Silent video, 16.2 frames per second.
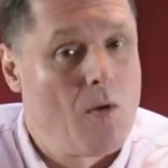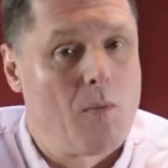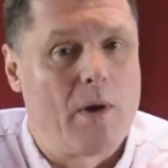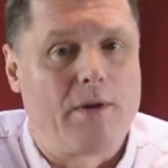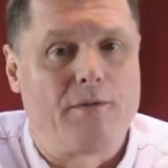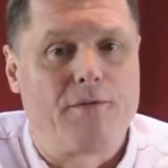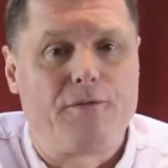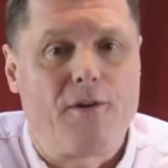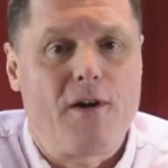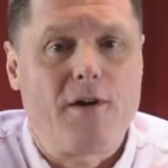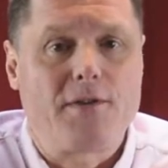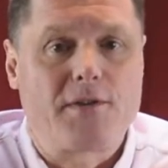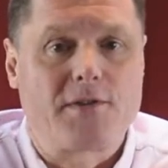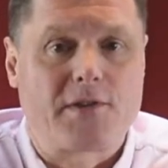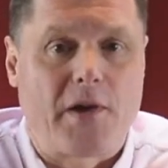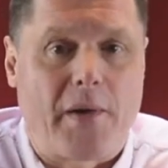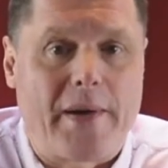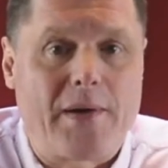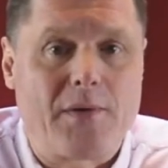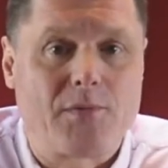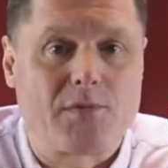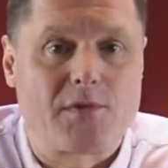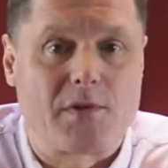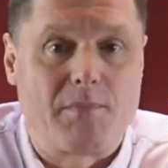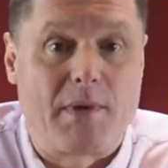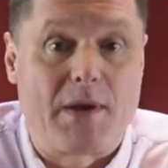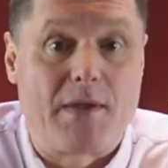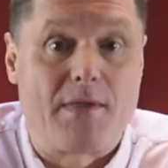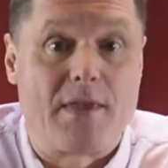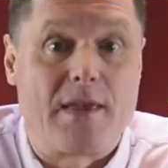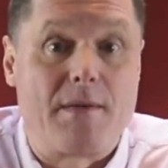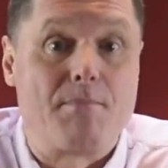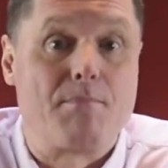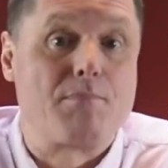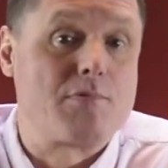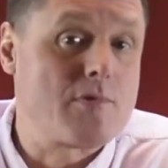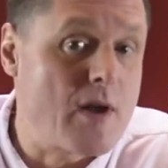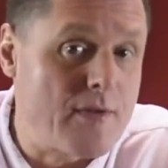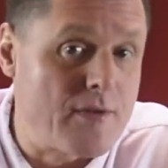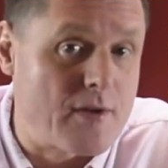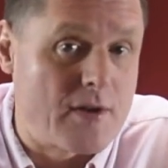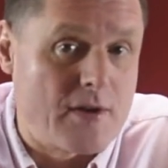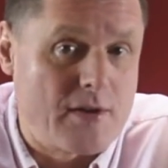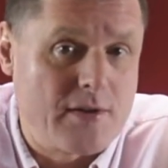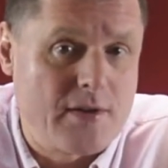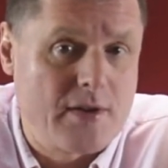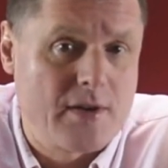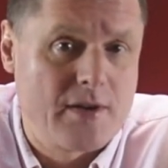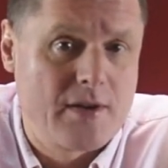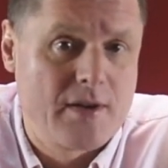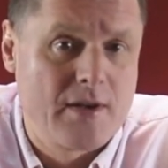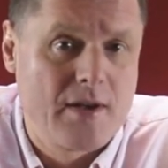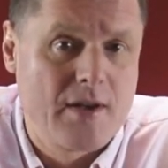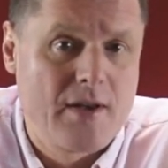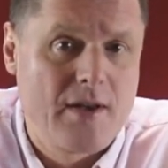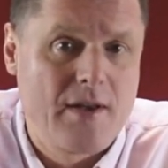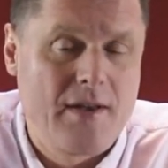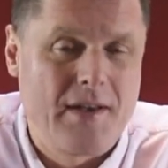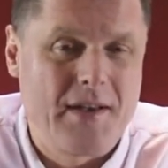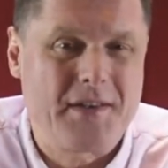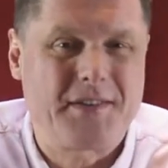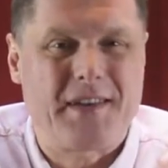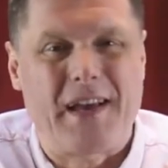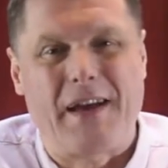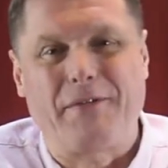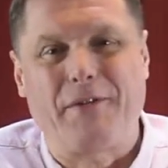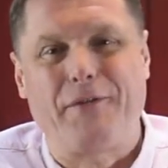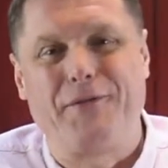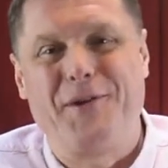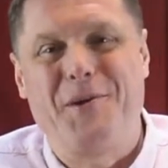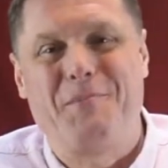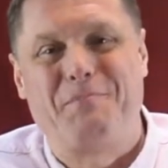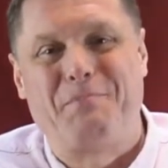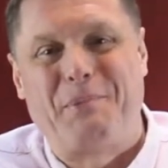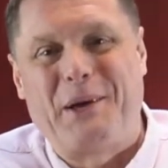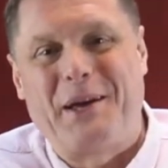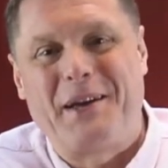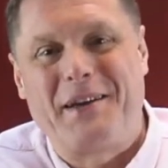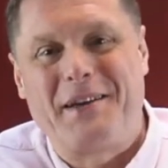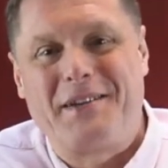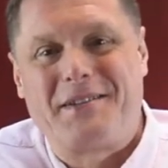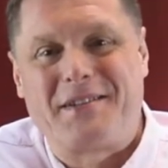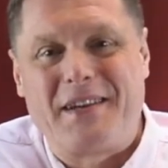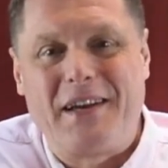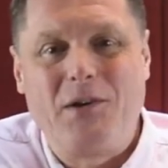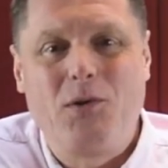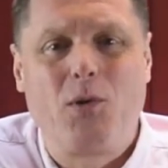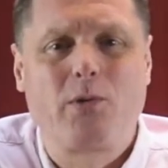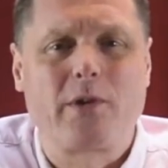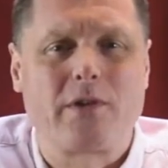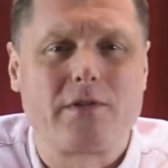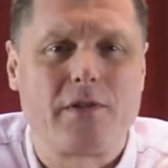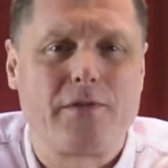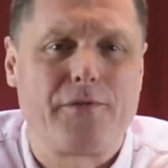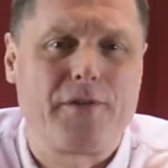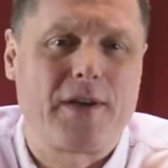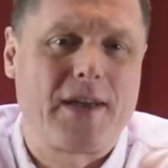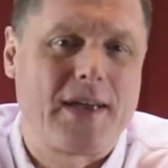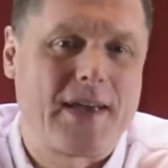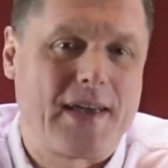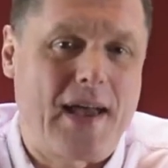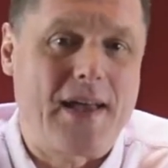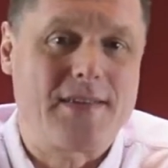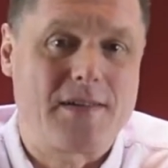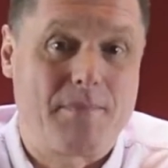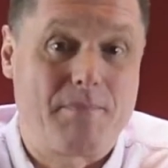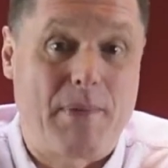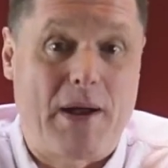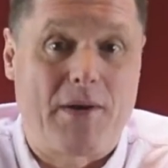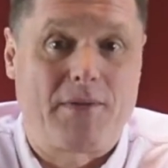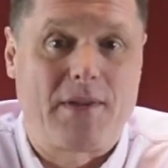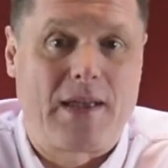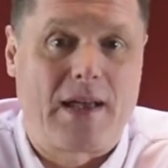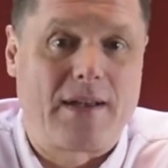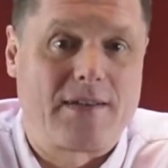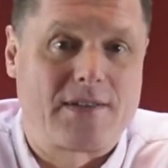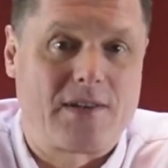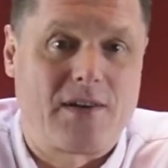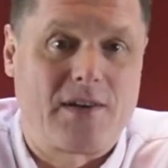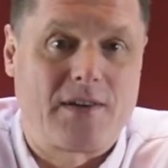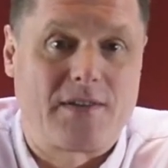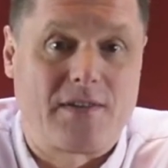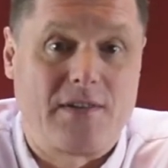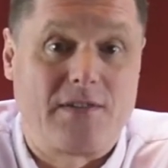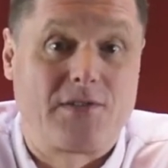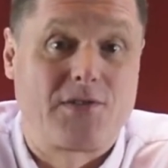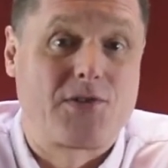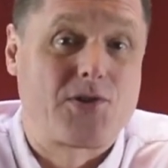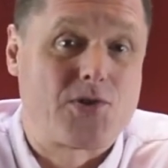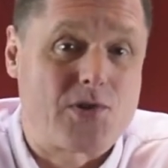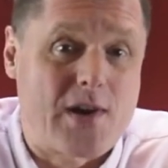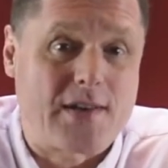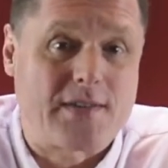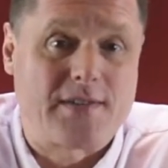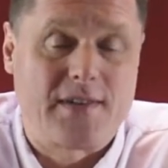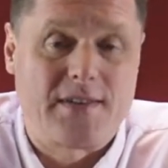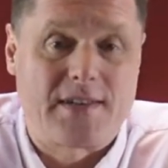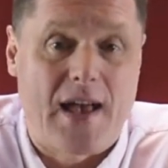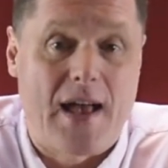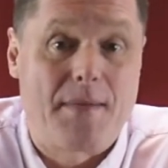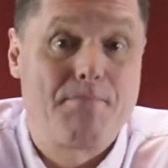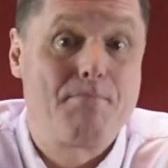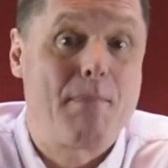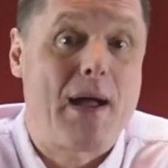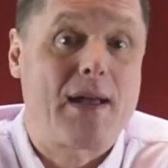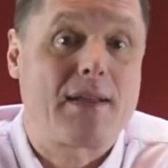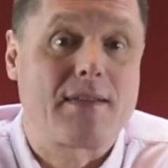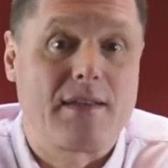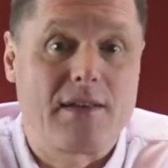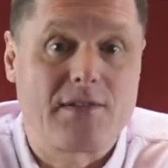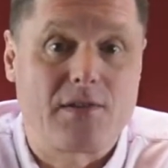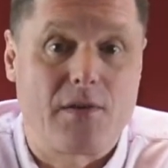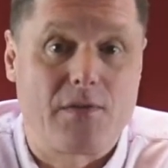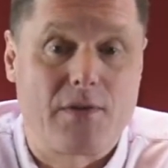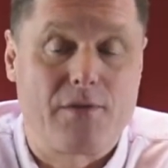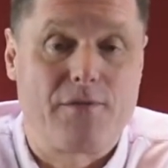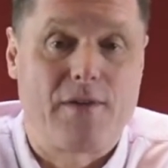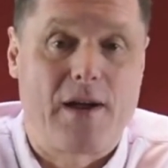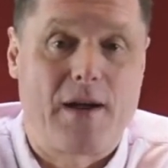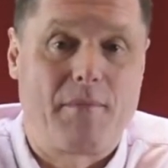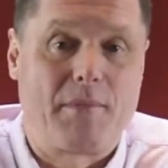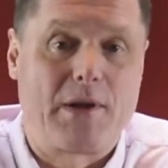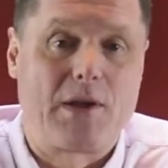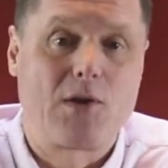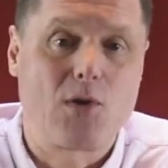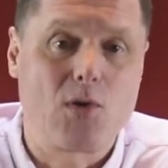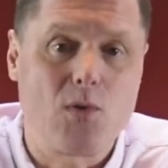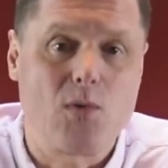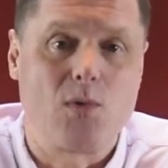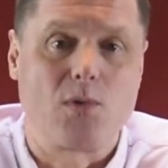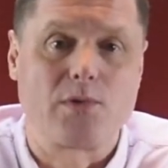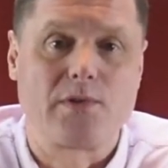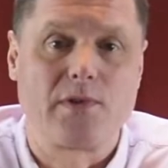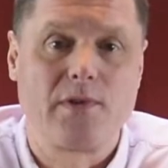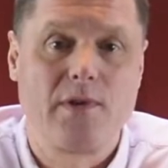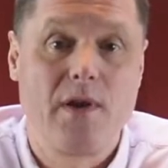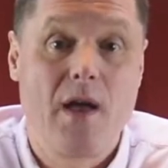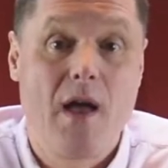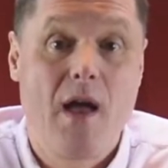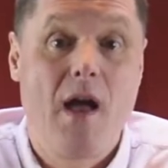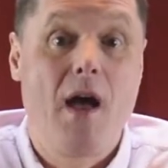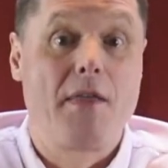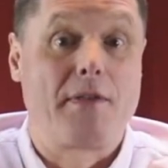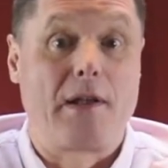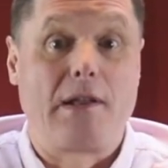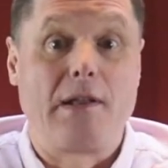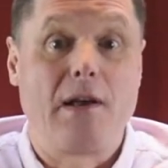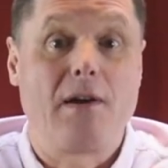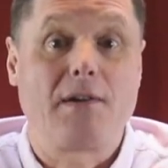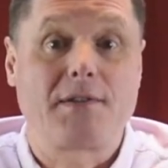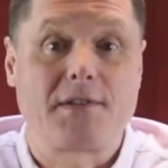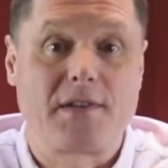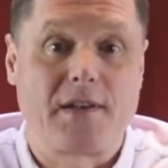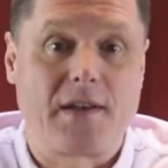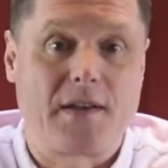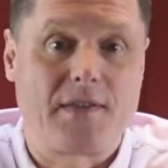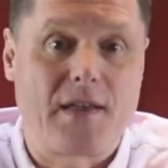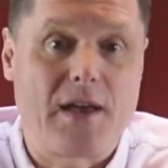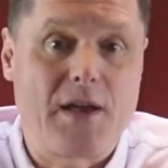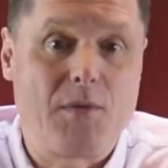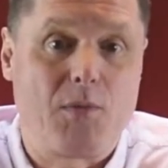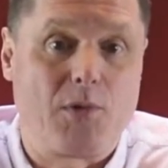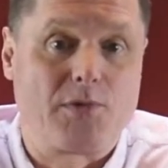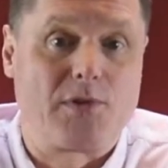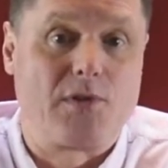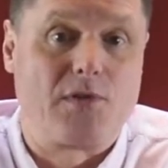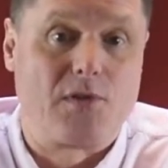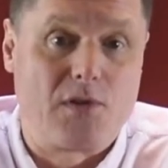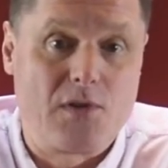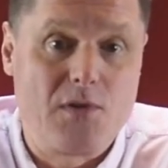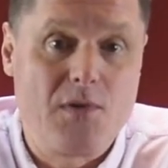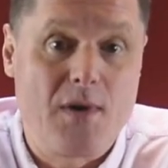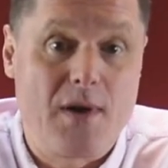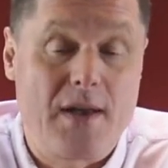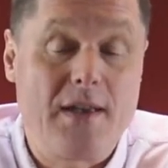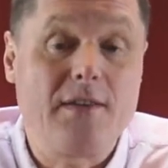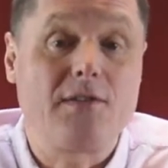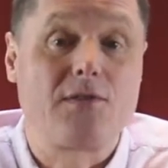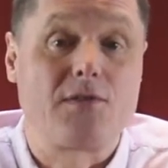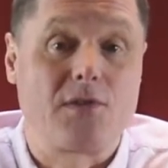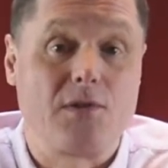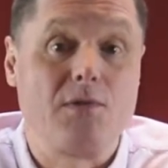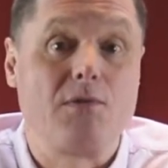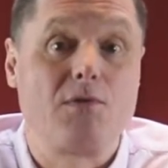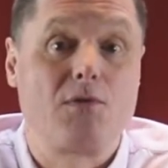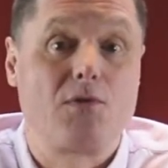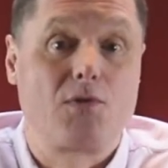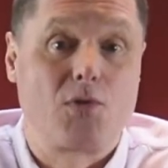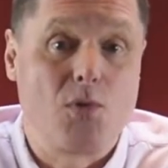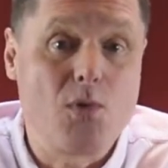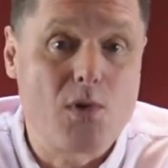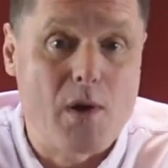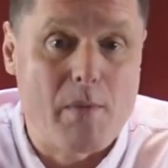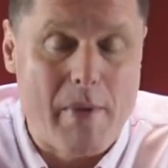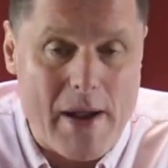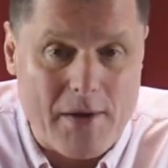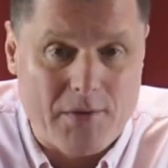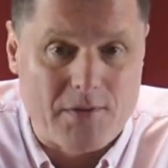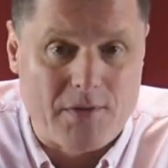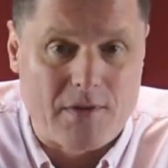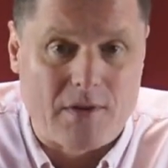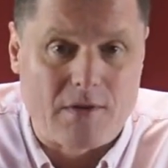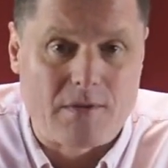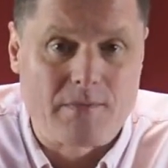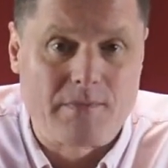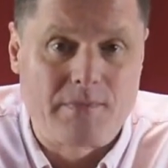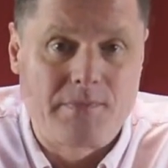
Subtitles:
When fathers go out to meet the brotherhood, it's to have a few beers in order to forget about the anxieties, stresses, and madness of the family court. The last thing they want to do is to talk about it.